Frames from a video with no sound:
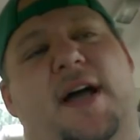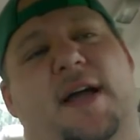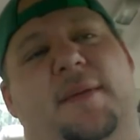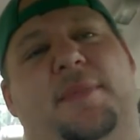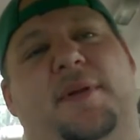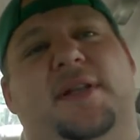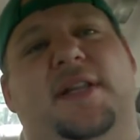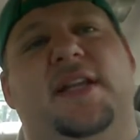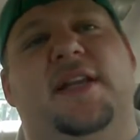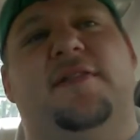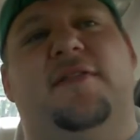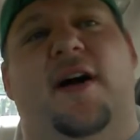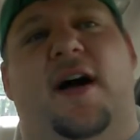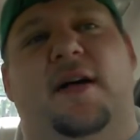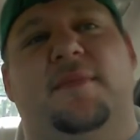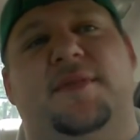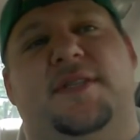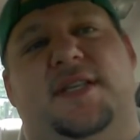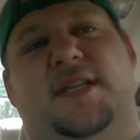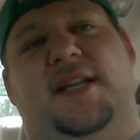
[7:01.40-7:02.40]
I believe
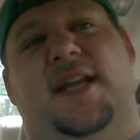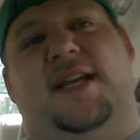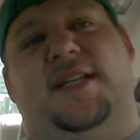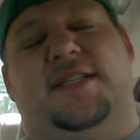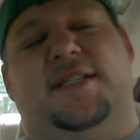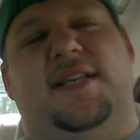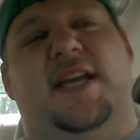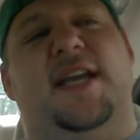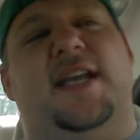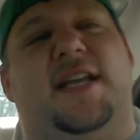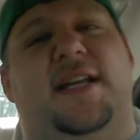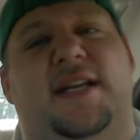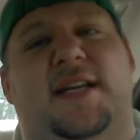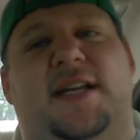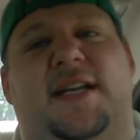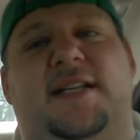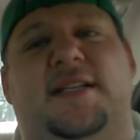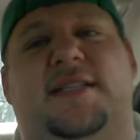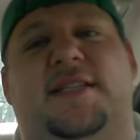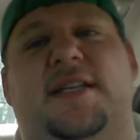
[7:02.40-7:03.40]
Hubsan has taken
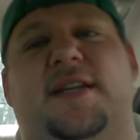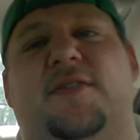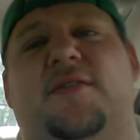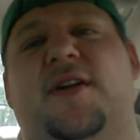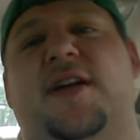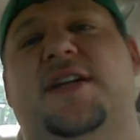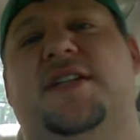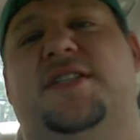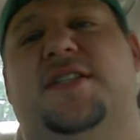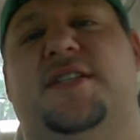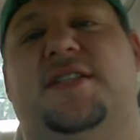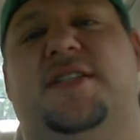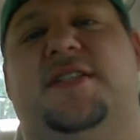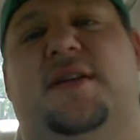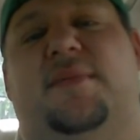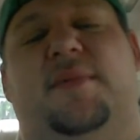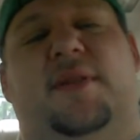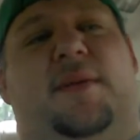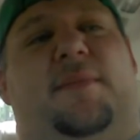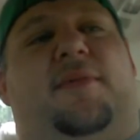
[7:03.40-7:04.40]
into consideration
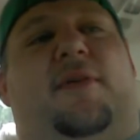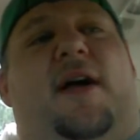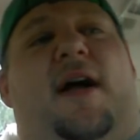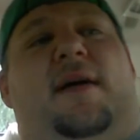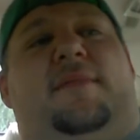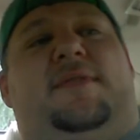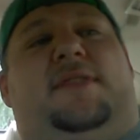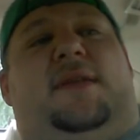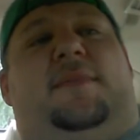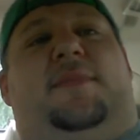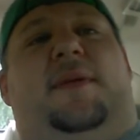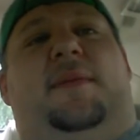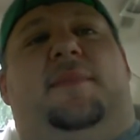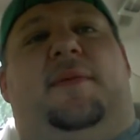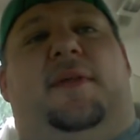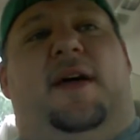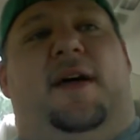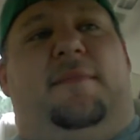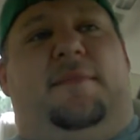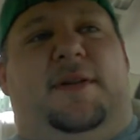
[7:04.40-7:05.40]
some of the problems that
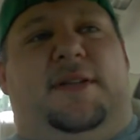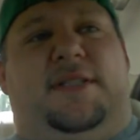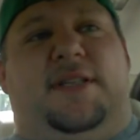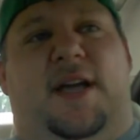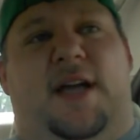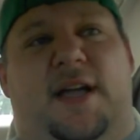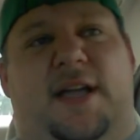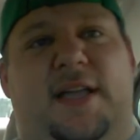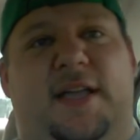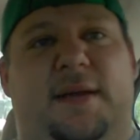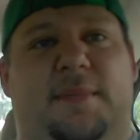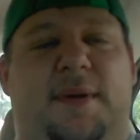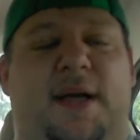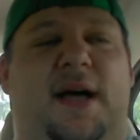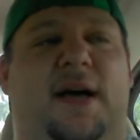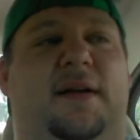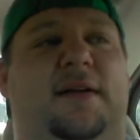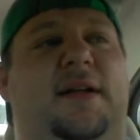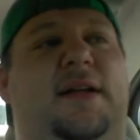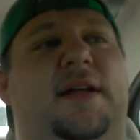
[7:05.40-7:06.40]
people have been talking
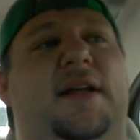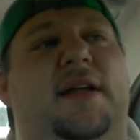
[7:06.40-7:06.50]
about,